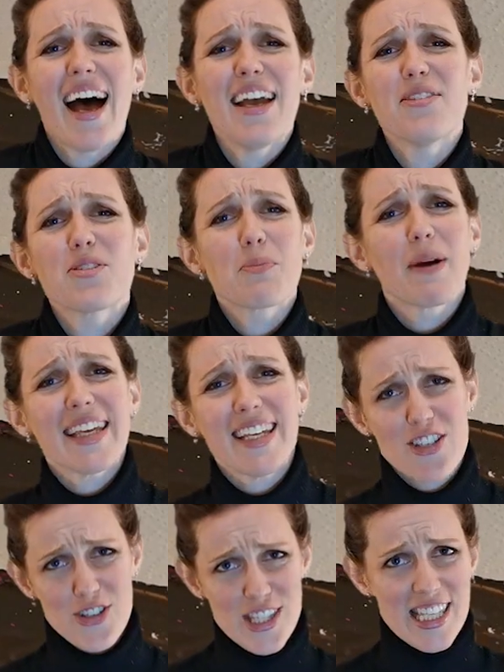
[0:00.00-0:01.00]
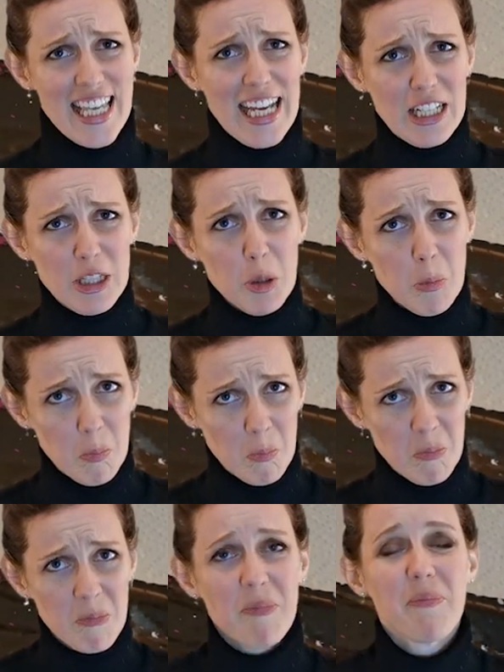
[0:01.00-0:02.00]
I used my kitchen scale
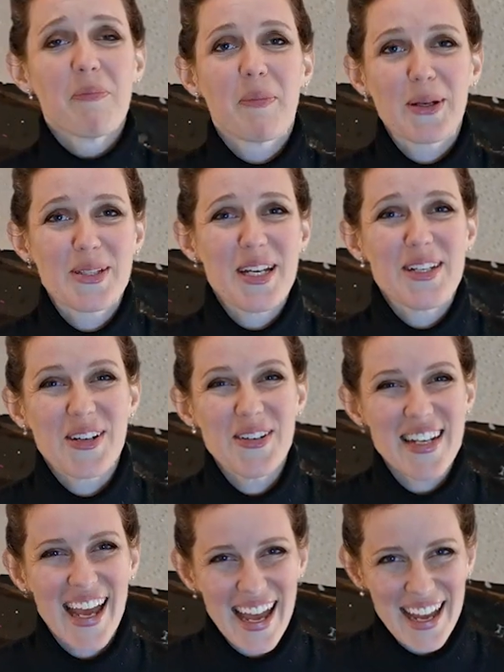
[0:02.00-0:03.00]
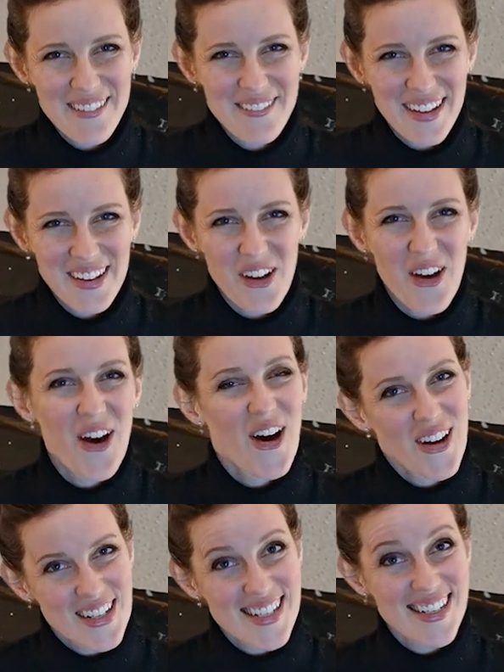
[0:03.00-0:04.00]
because I don't have an
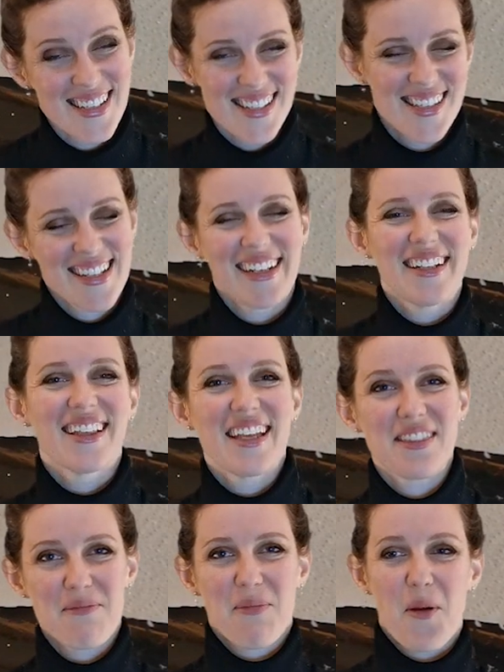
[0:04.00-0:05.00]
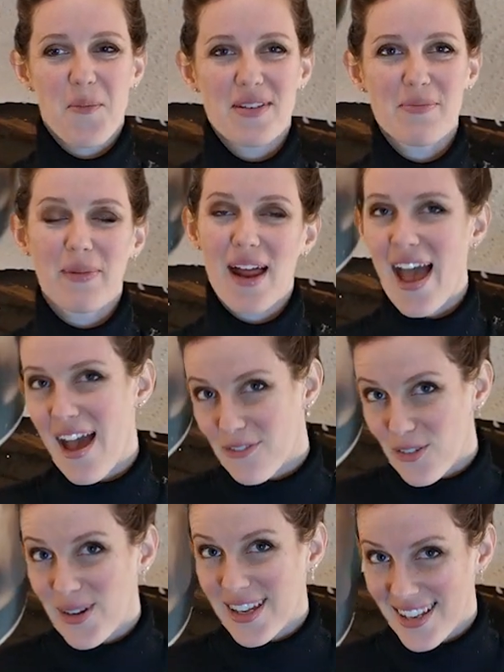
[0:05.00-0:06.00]
art scale at the moment, but I
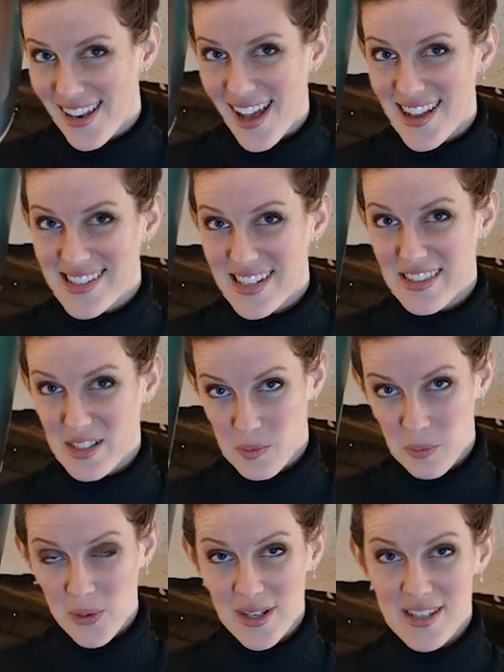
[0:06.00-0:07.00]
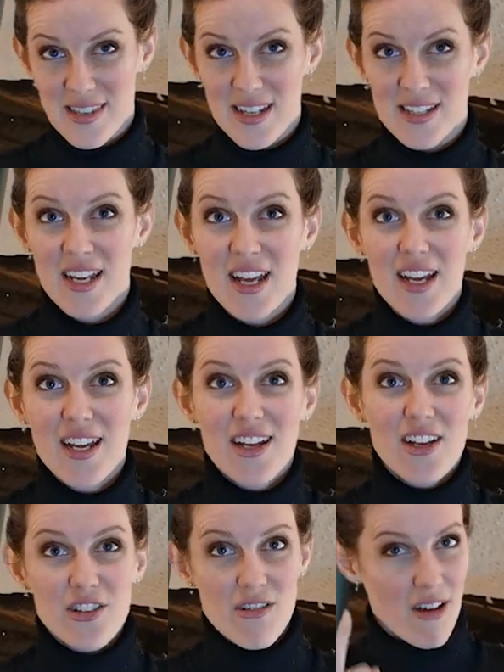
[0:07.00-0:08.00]
have realized at this point that
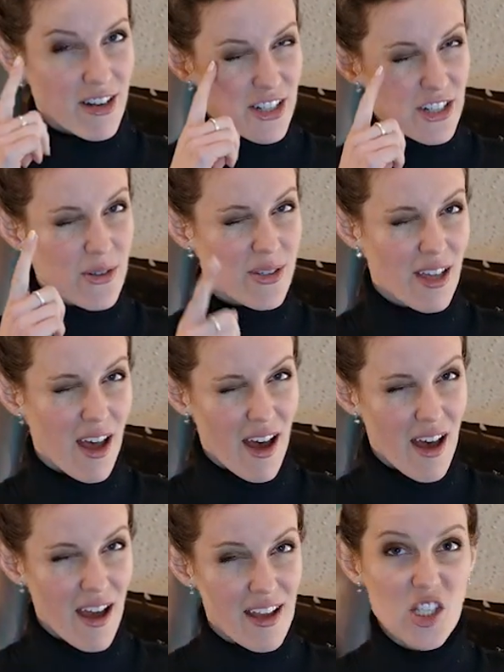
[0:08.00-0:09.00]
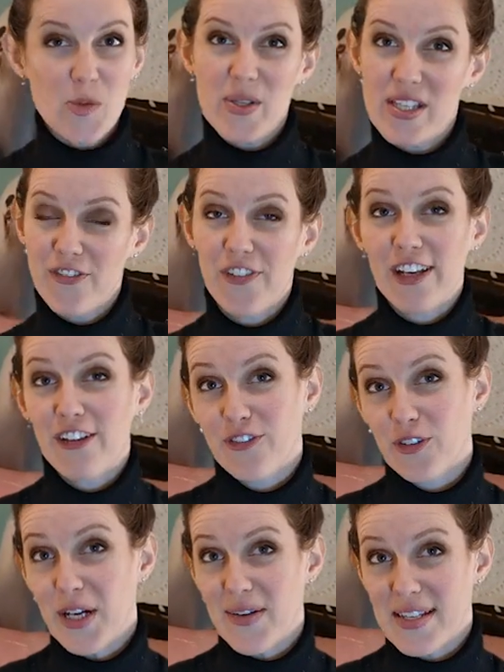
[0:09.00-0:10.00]
trying to use the eye specifically
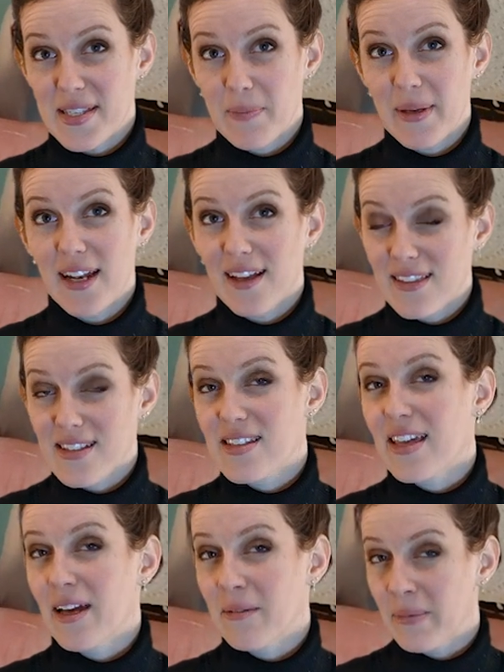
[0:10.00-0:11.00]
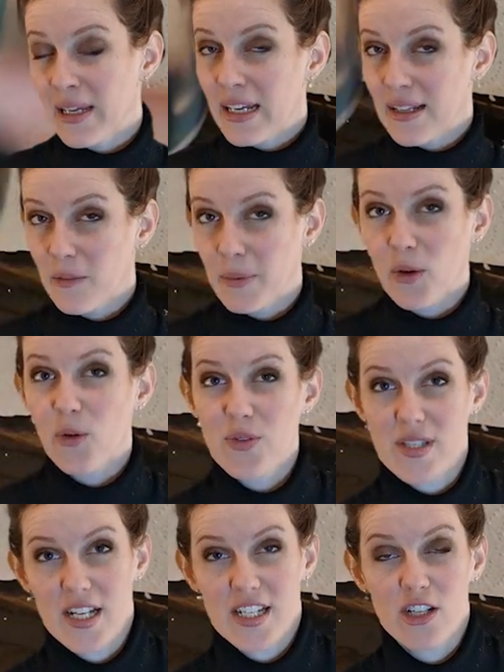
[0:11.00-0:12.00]
for a recipe like this can be a little bit
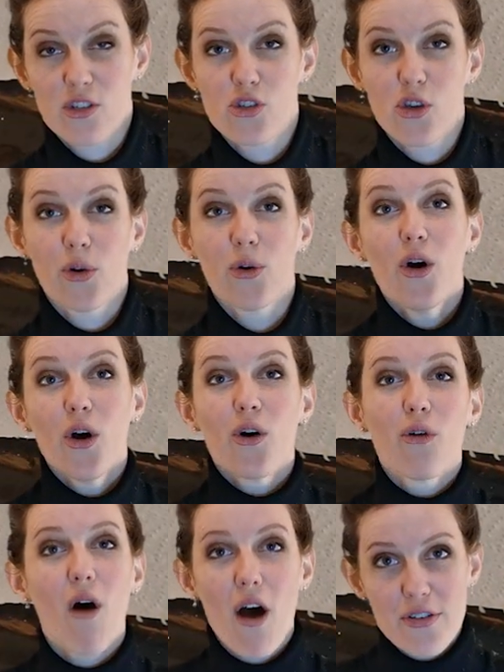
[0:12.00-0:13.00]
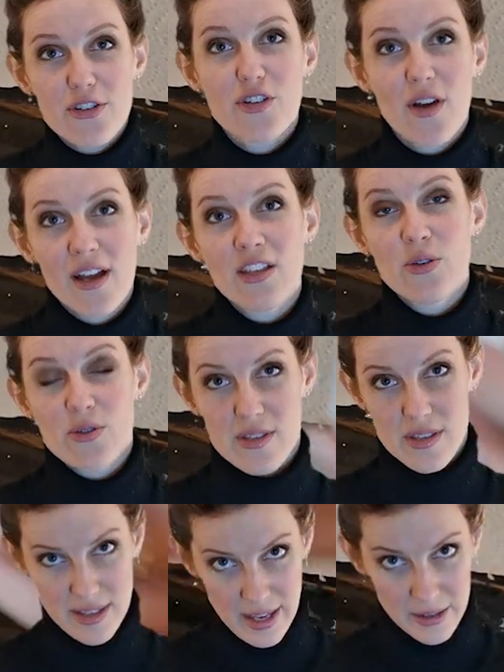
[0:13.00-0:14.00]
offsetting, so rather try and use
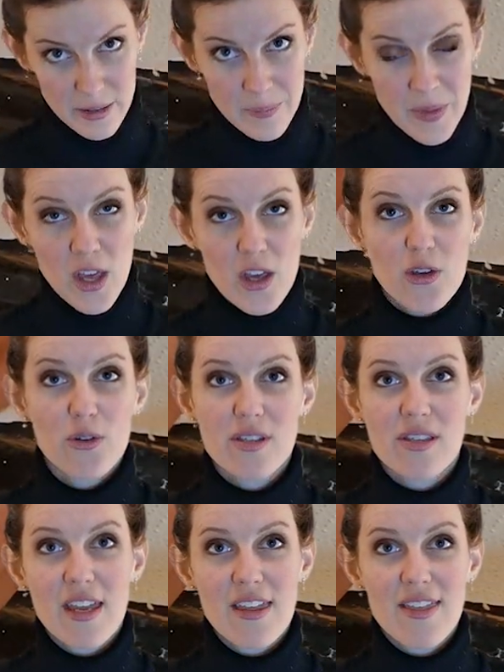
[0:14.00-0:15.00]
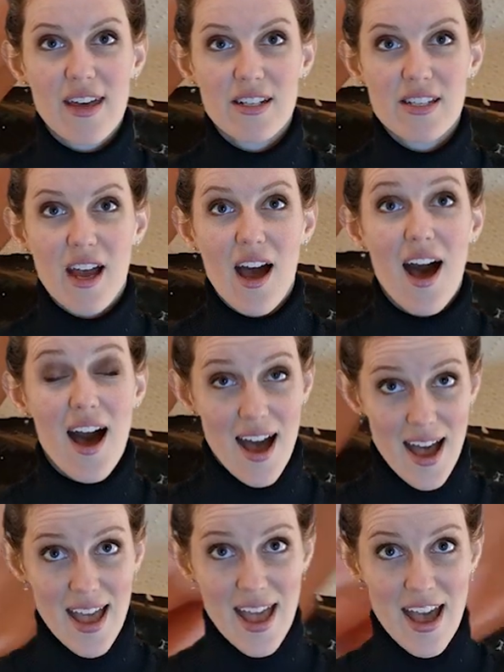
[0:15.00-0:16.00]
a scale. You'll see that
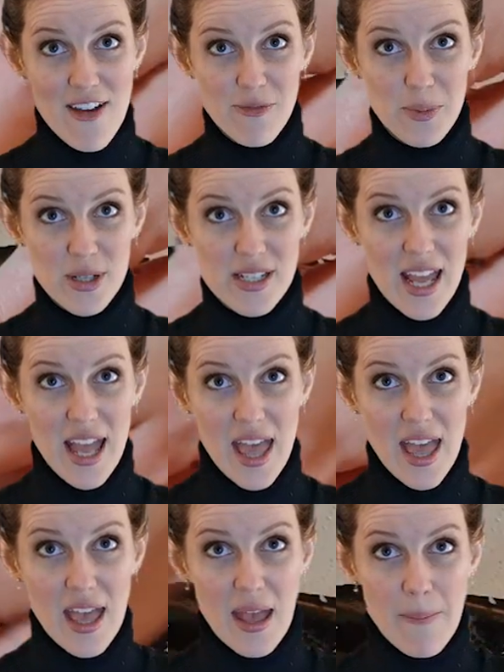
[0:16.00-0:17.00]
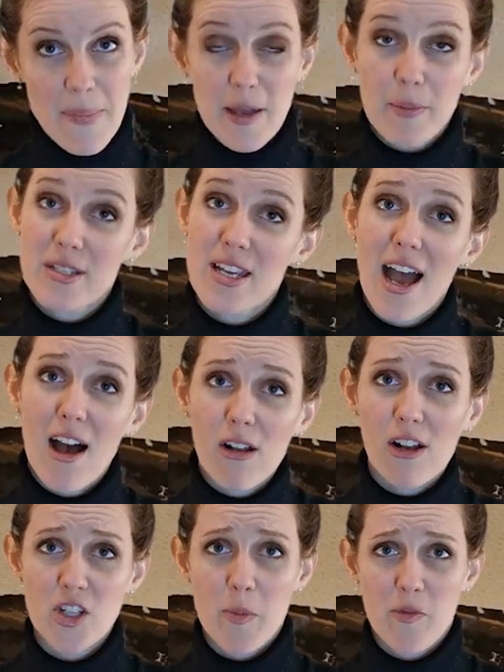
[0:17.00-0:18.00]
I have put a paper
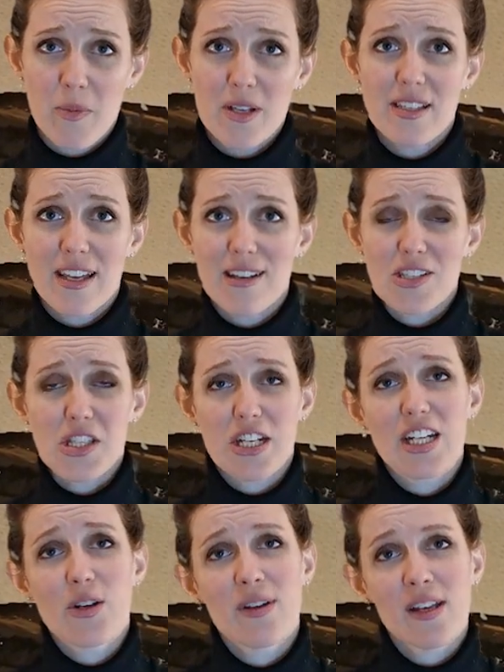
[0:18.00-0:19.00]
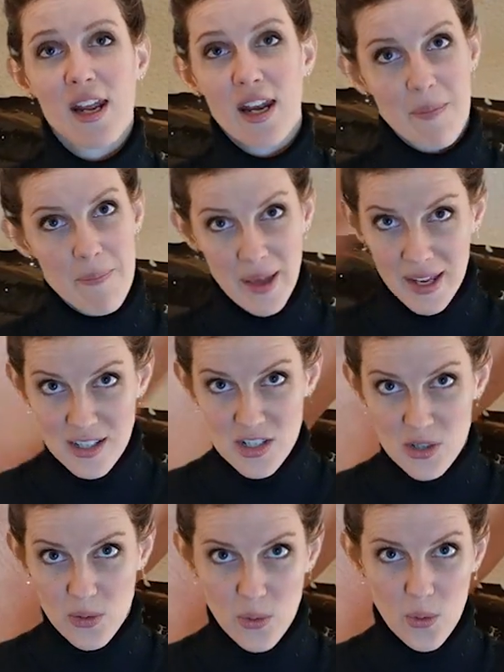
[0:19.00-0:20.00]
towel on top of my scale so that I don't get any
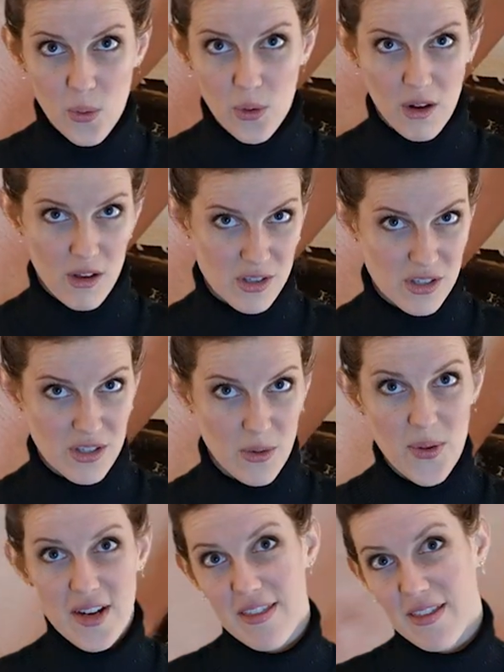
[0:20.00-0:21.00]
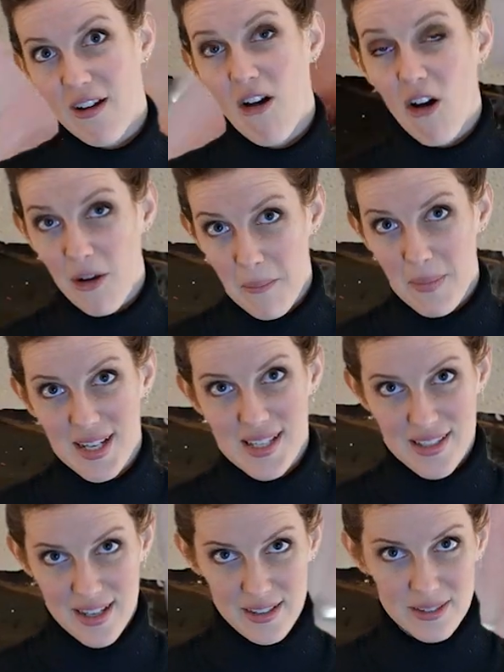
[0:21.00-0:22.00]
paint or gloss or anything on my
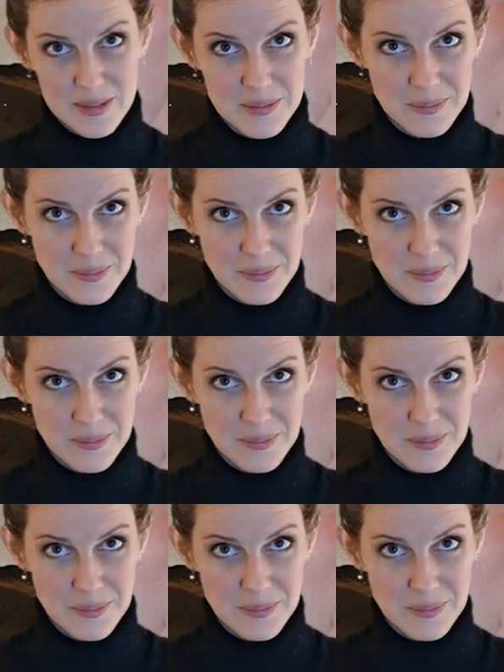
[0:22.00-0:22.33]
scale.